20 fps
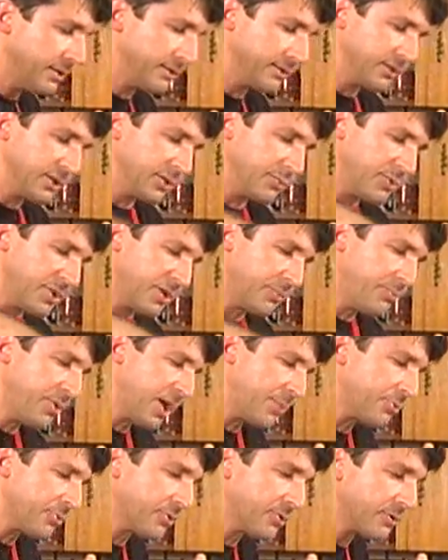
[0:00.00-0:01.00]
a little bit of
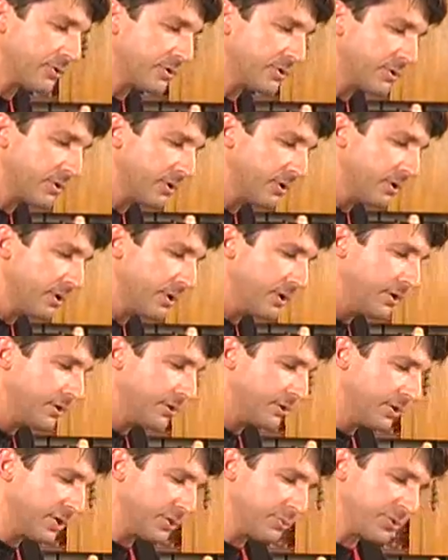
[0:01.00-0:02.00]
pepper,
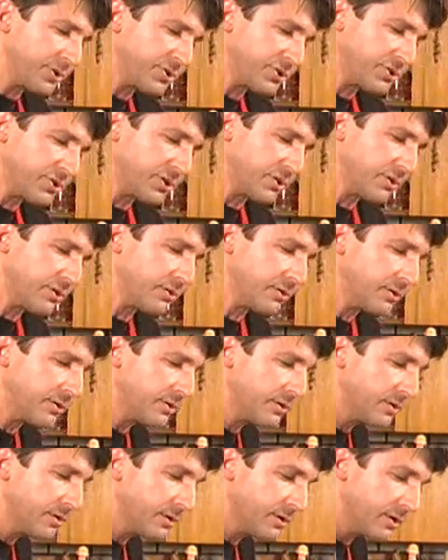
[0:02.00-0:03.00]
a little bit of sugar,
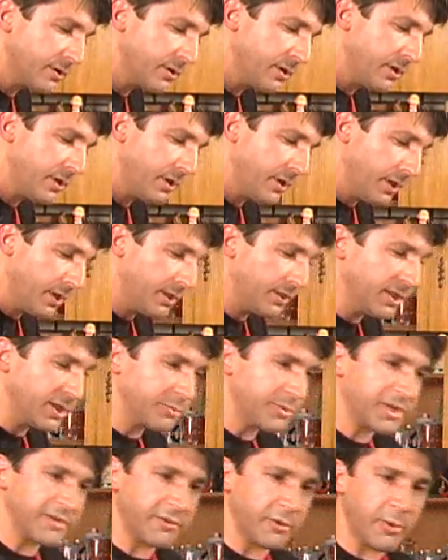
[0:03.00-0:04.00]
a
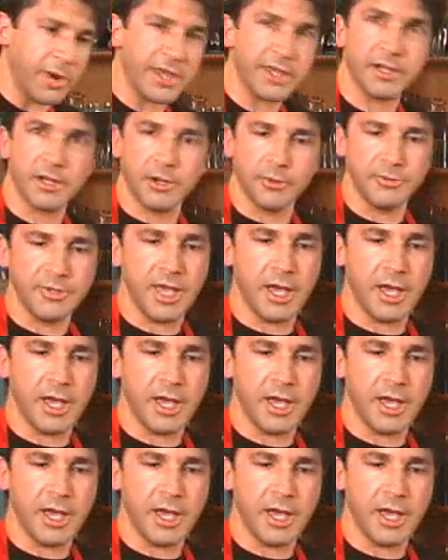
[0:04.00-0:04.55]
little bit of oregano.